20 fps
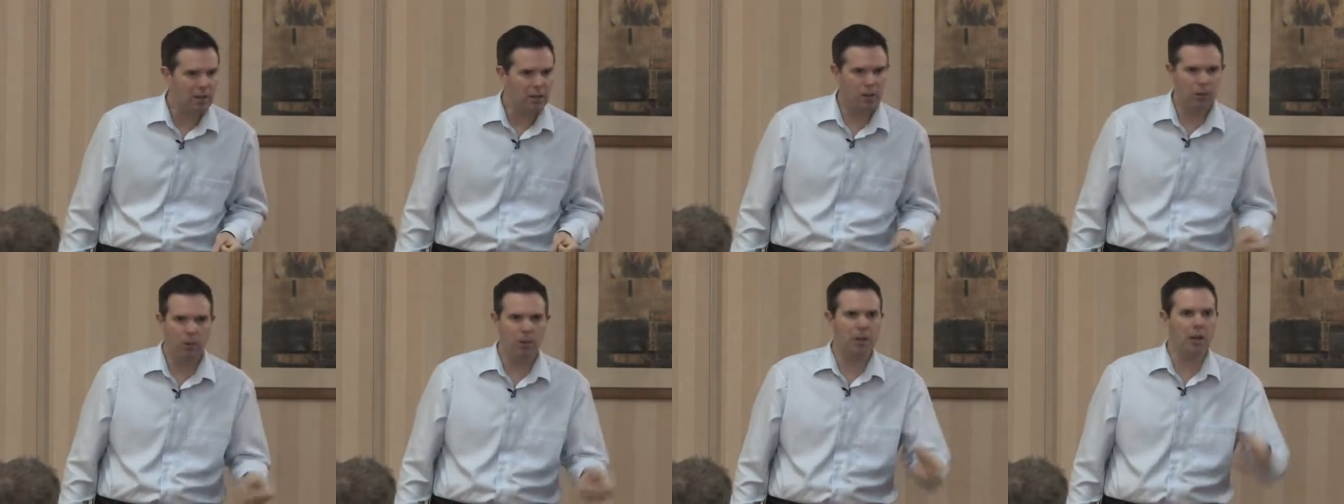
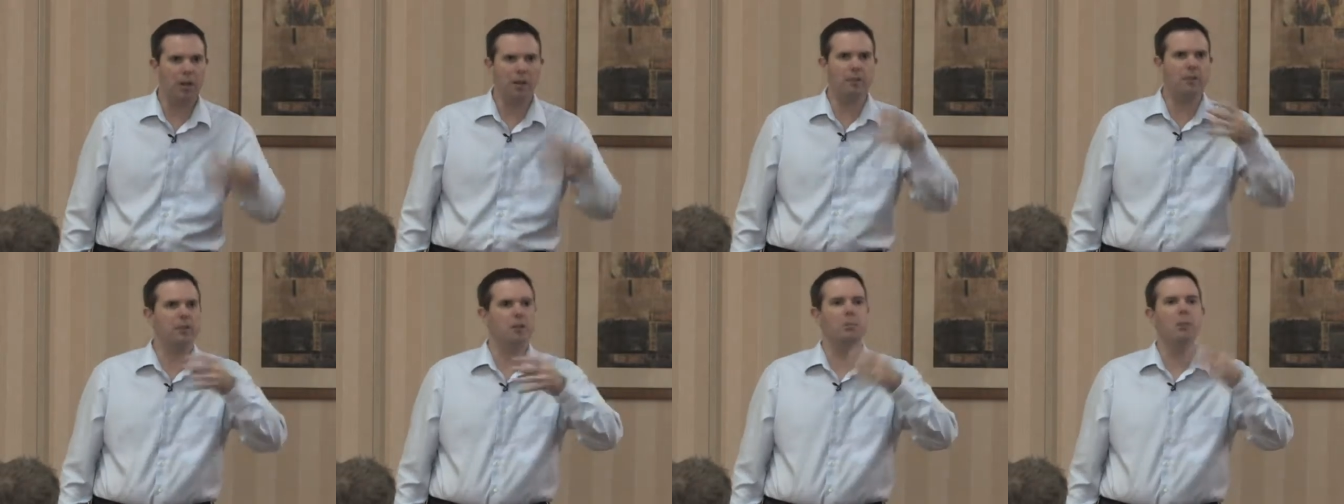You thought
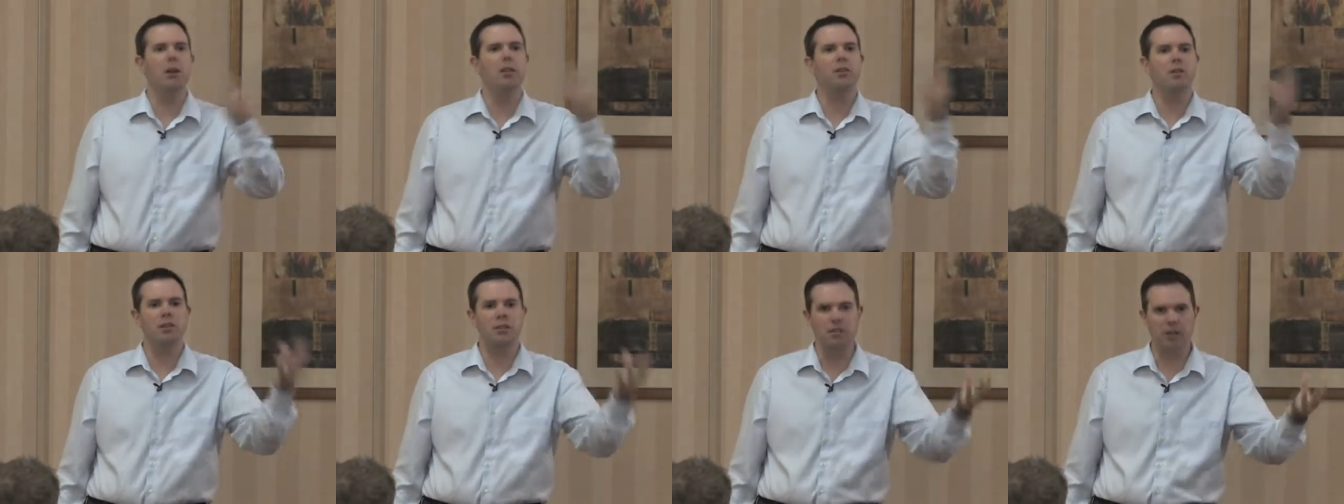of some
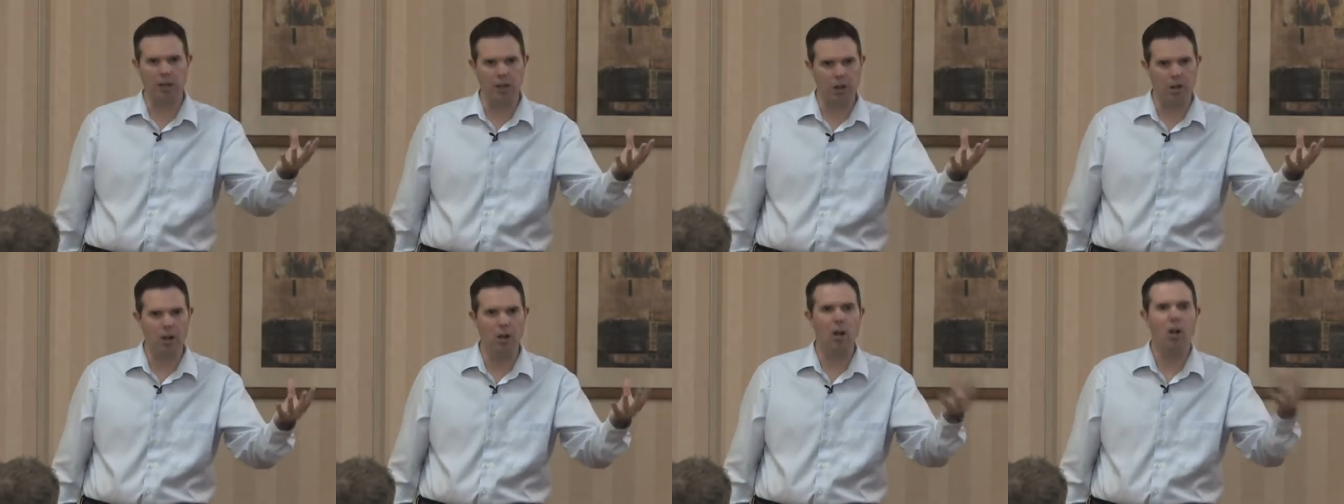other
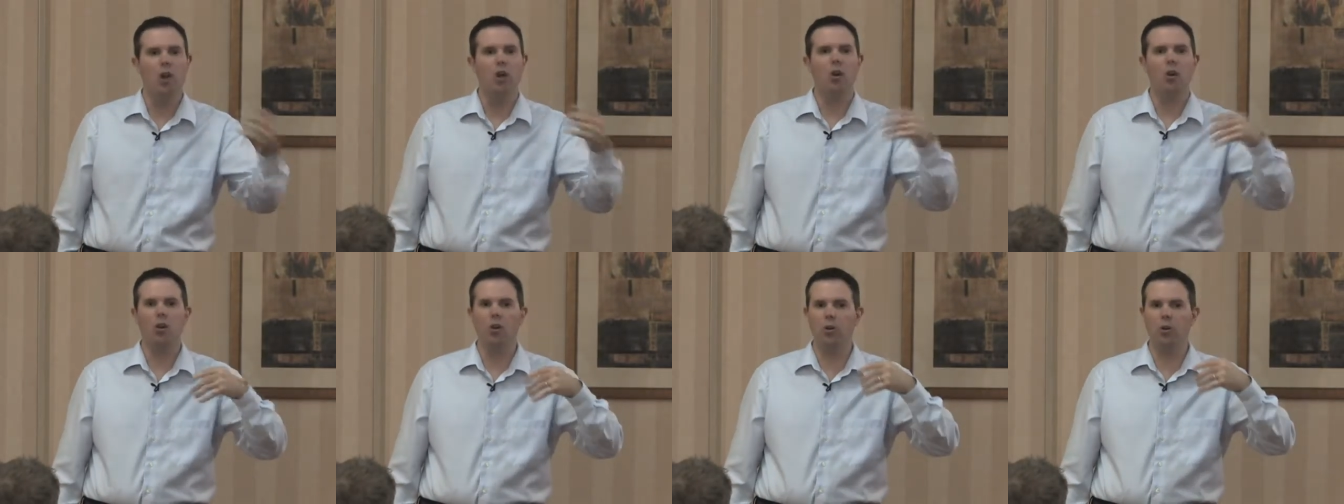singer
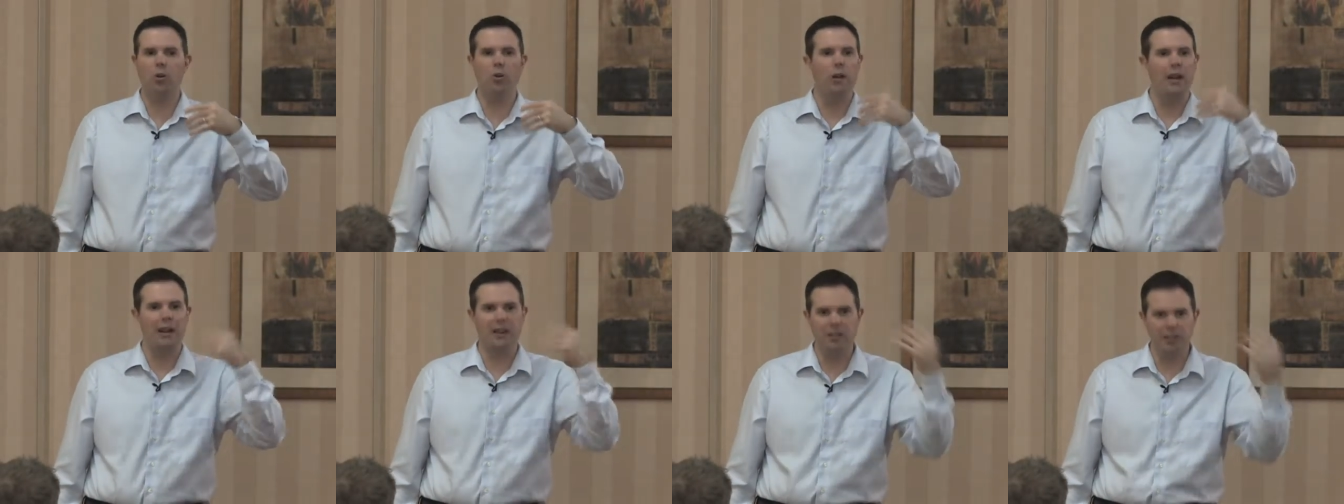
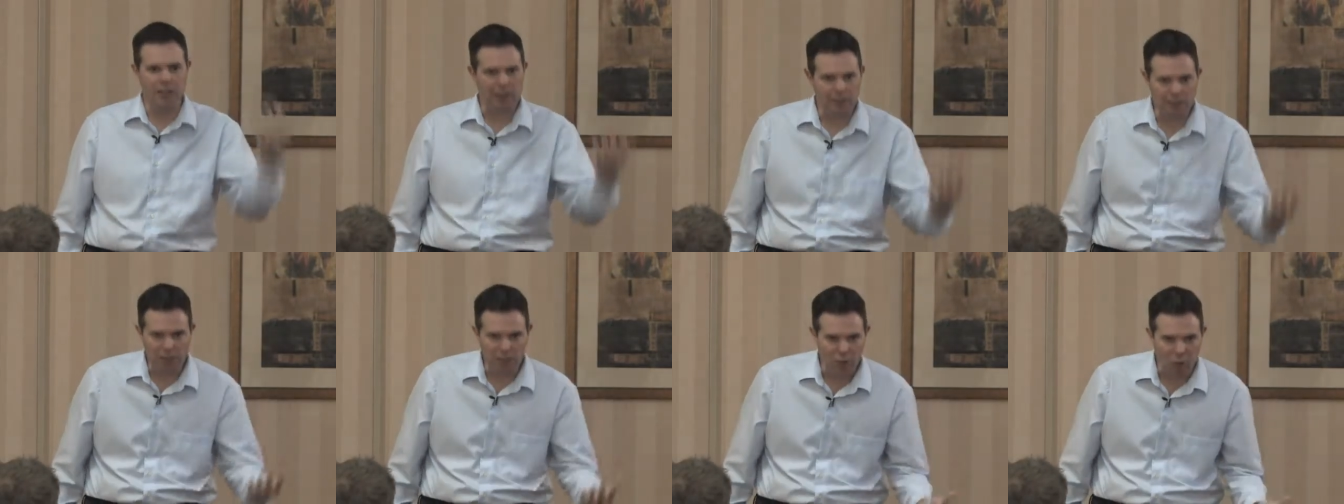who had a
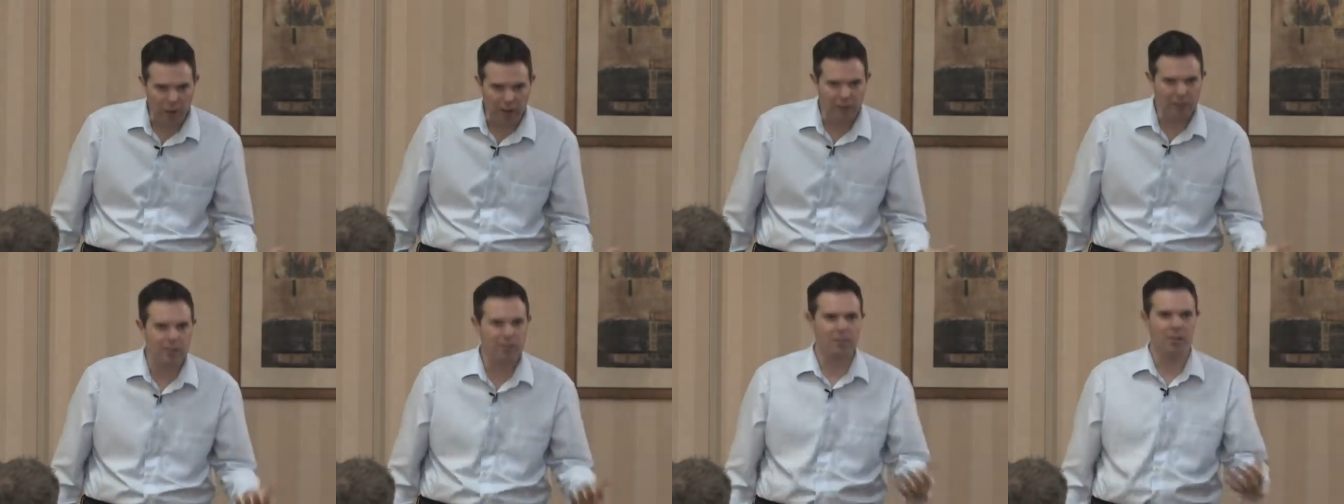deep
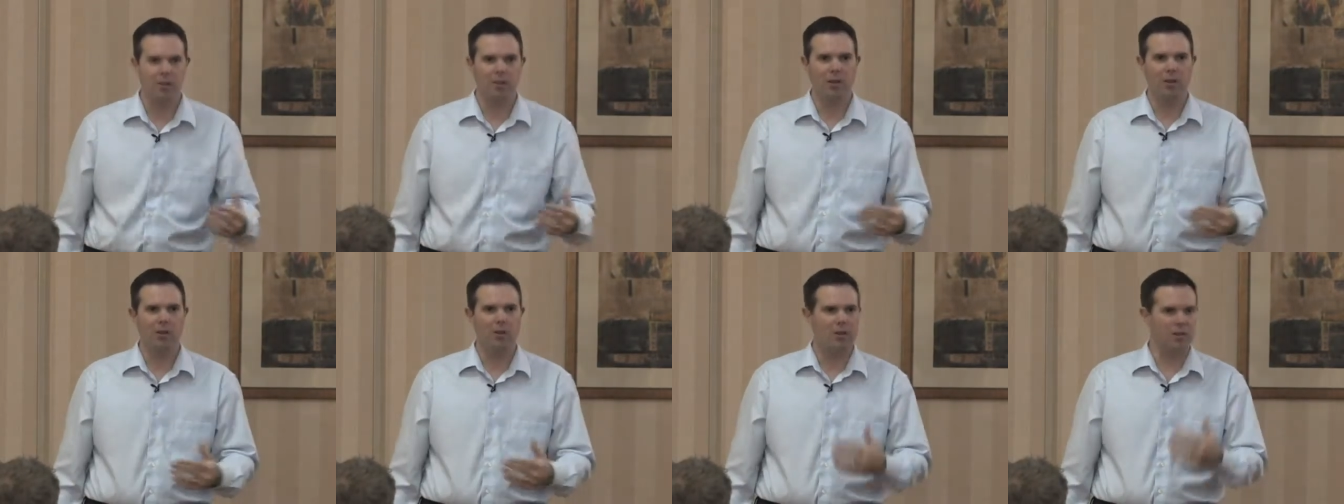voice
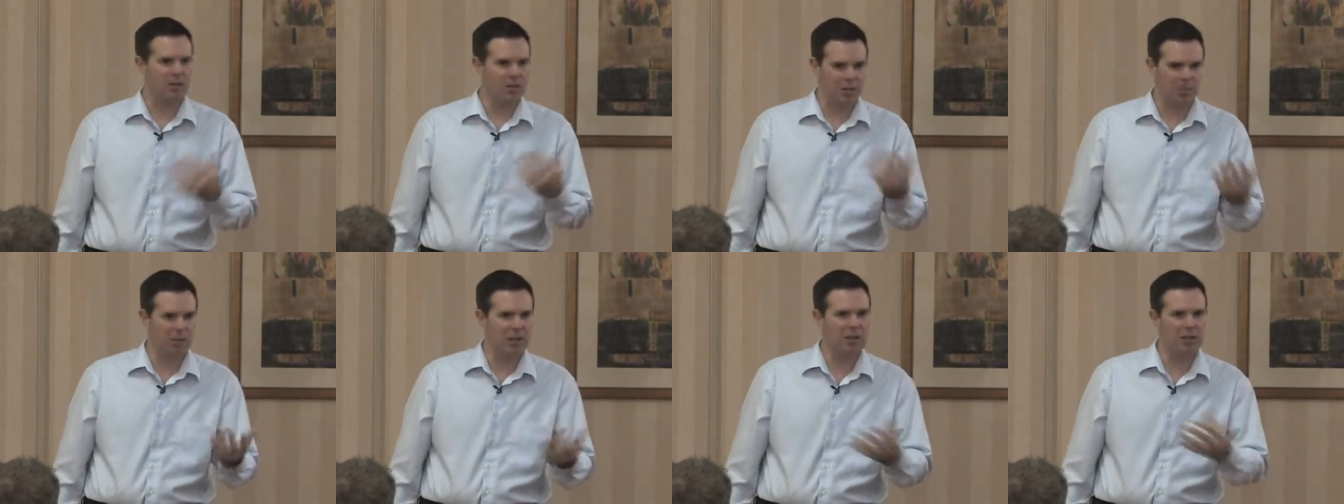or
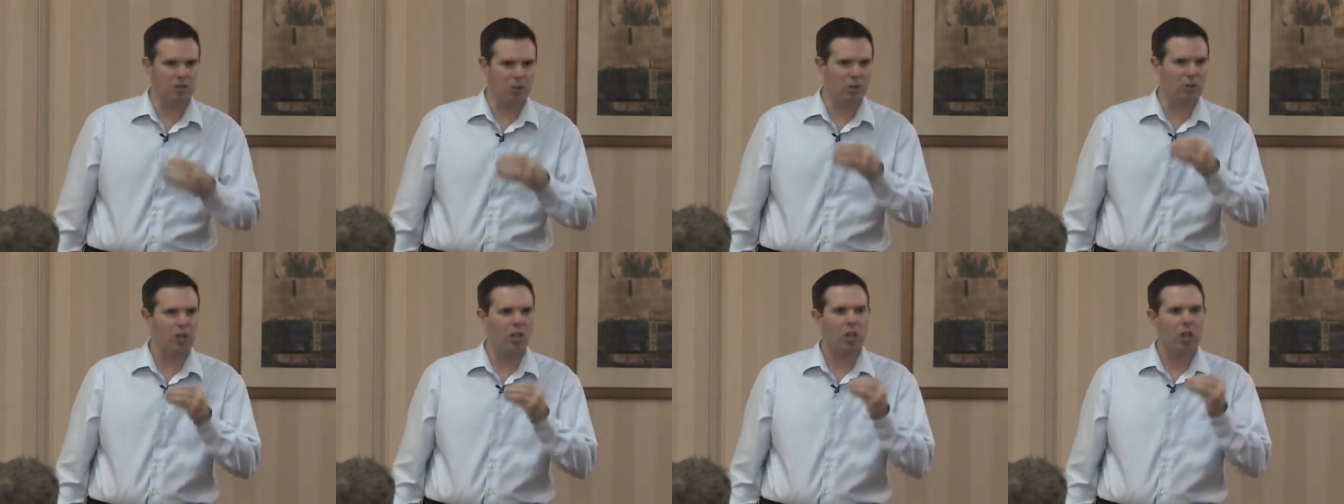something.
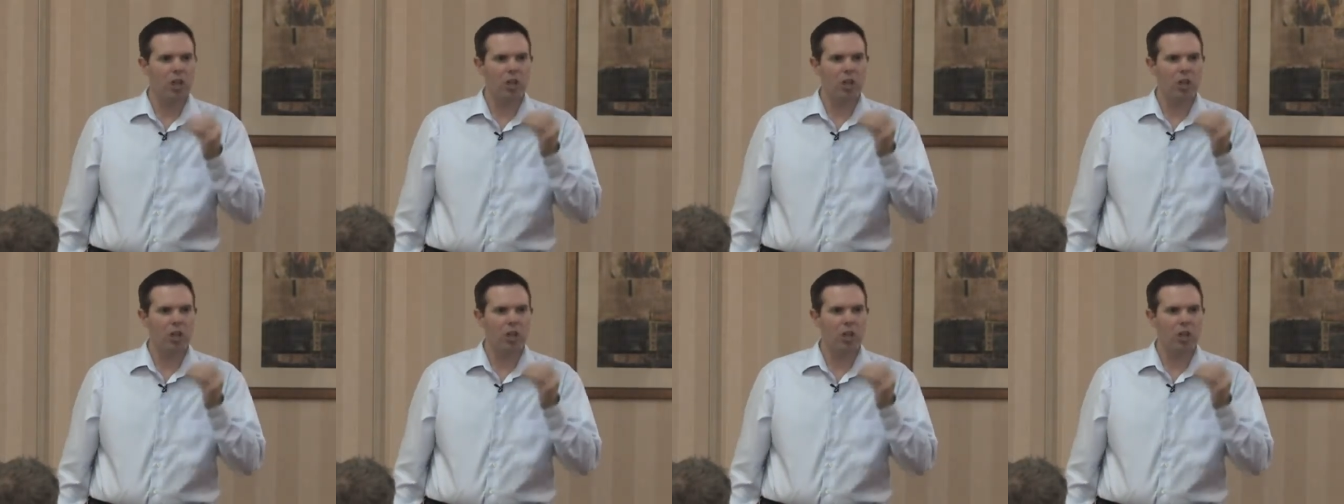So